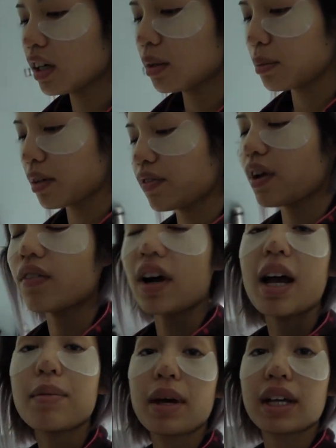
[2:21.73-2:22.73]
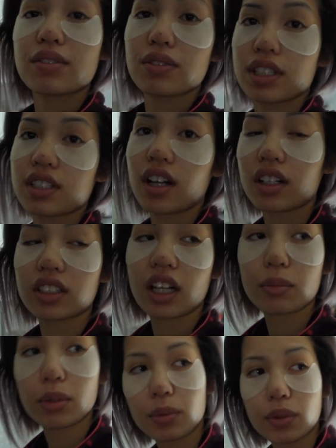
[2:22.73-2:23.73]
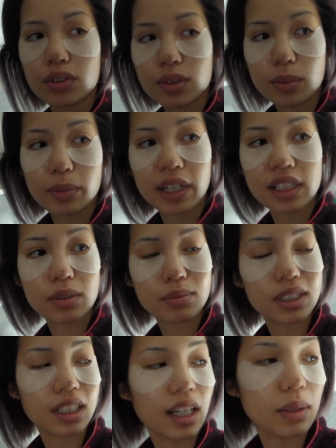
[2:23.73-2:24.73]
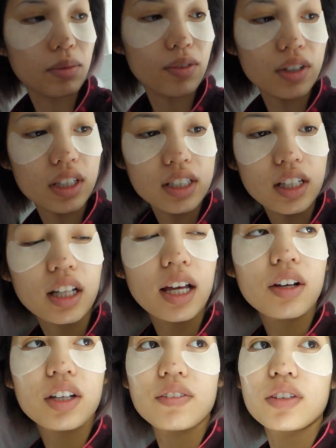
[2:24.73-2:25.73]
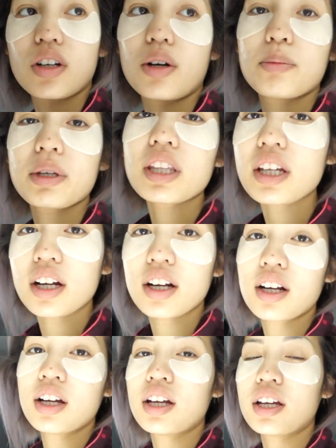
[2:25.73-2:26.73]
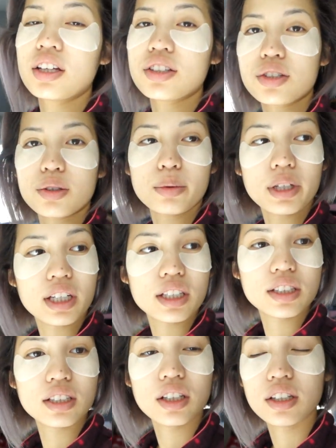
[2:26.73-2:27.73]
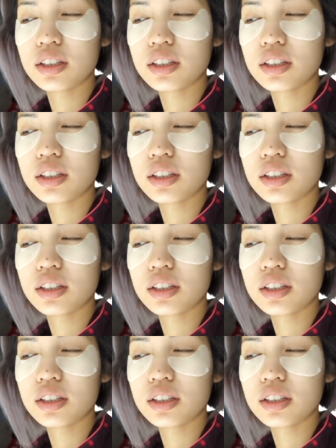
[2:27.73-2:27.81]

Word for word: My favorite eye mask restocked on Momoko, so I'm gonna buy some today before they sell out, even though I'll be there in 2 weeks.